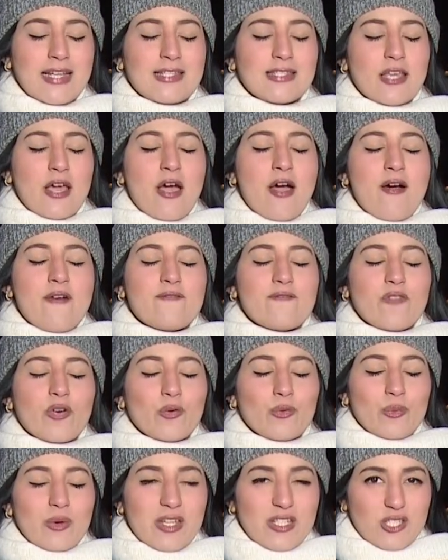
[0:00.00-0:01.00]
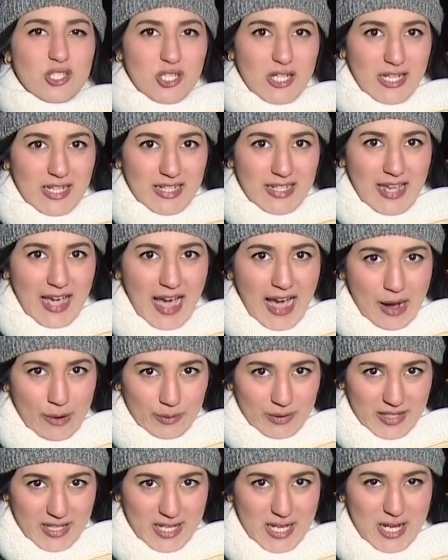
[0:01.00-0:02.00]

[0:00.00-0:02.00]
it is frigid out